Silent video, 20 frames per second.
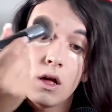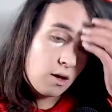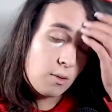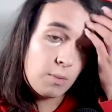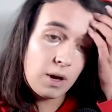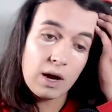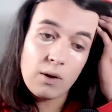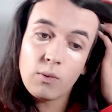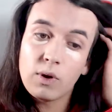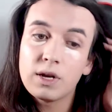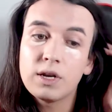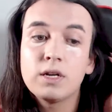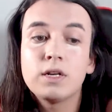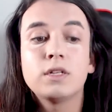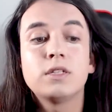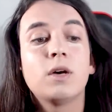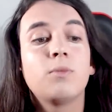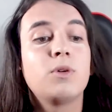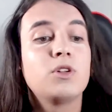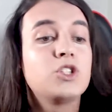I wanted to
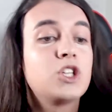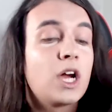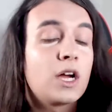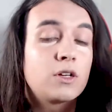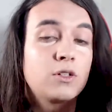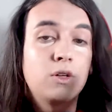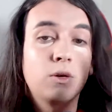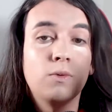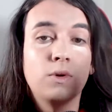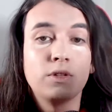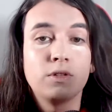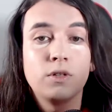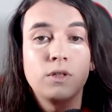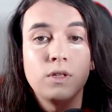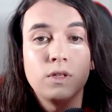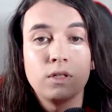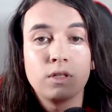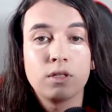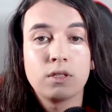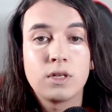double check, so I went to
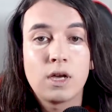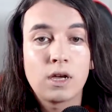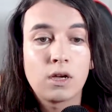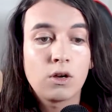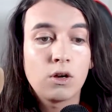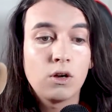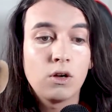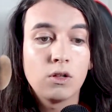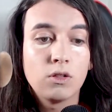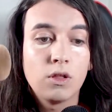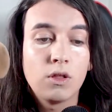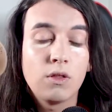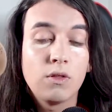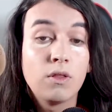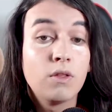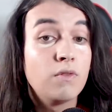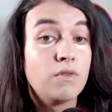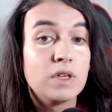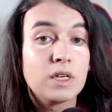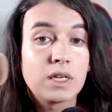this site called
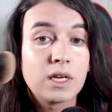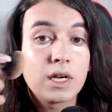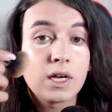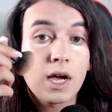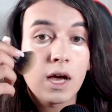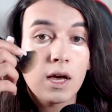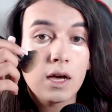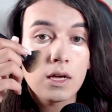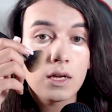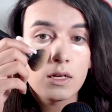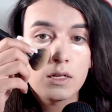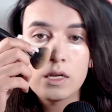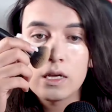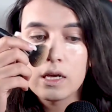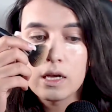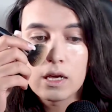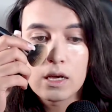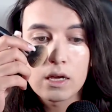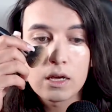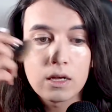The Vegan Guide
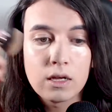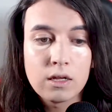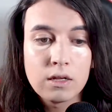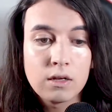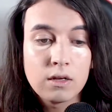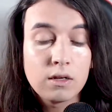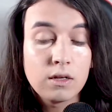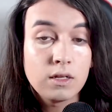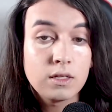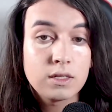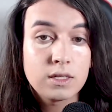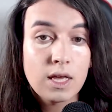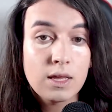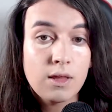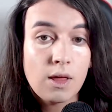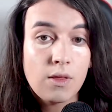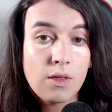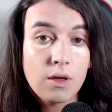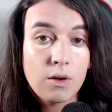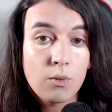and it said
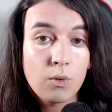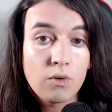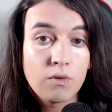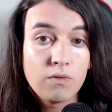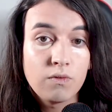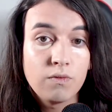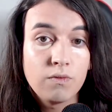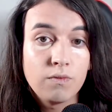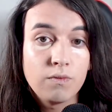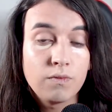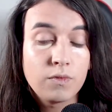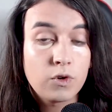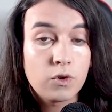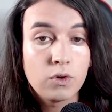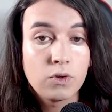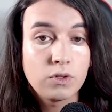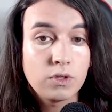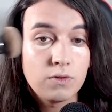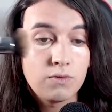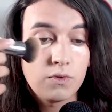that they were
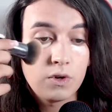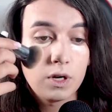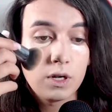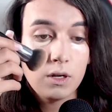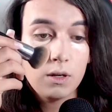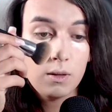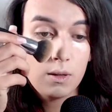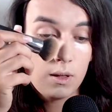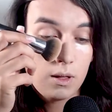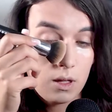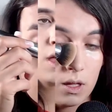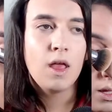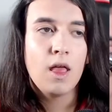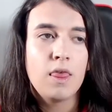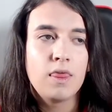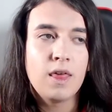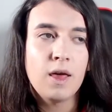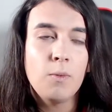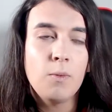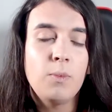cruelty free.
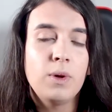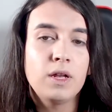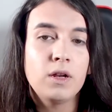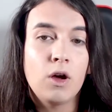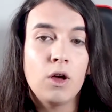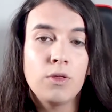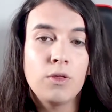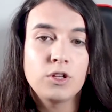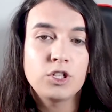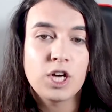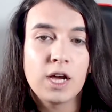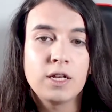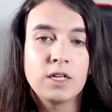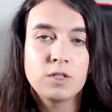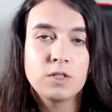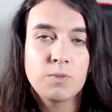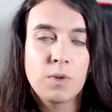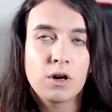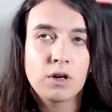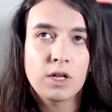They've been on the
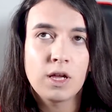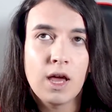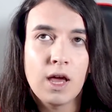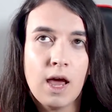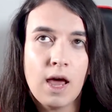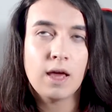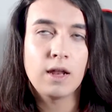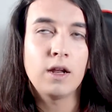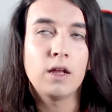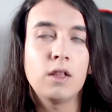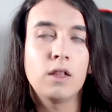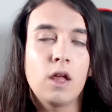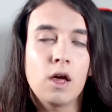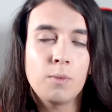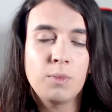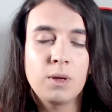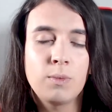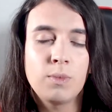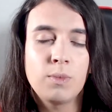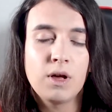Chinese market and a lot of
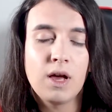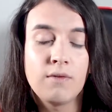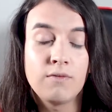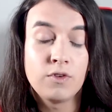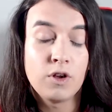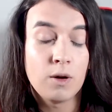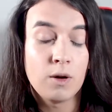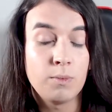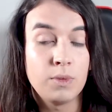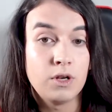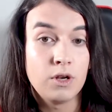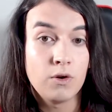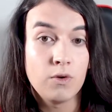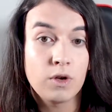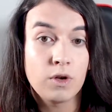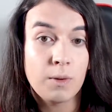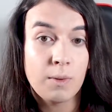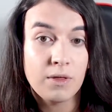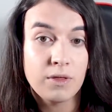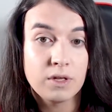people have not been
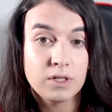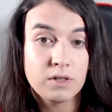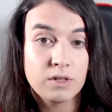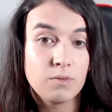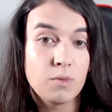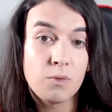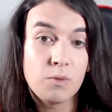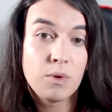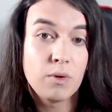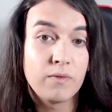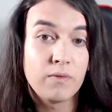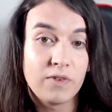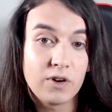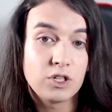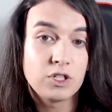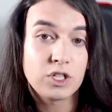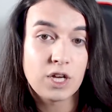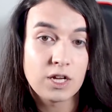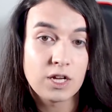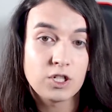knowing about this and they've been very
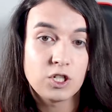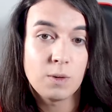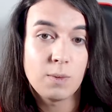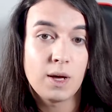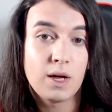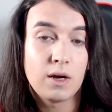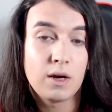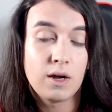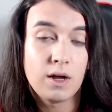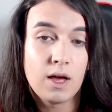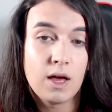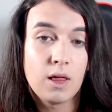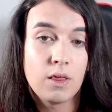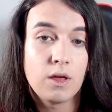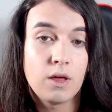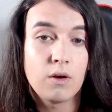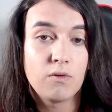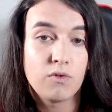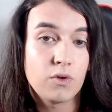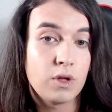sketchy about it and
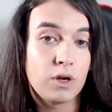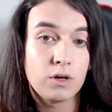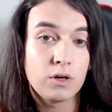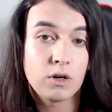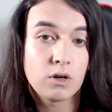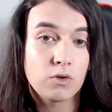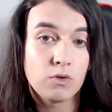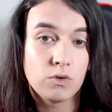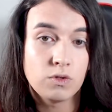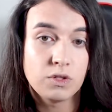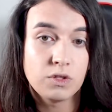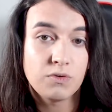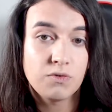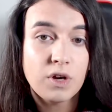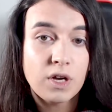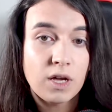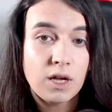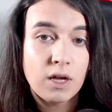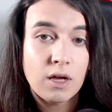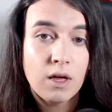therefore they're not cruelty
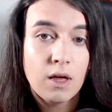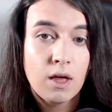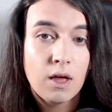free.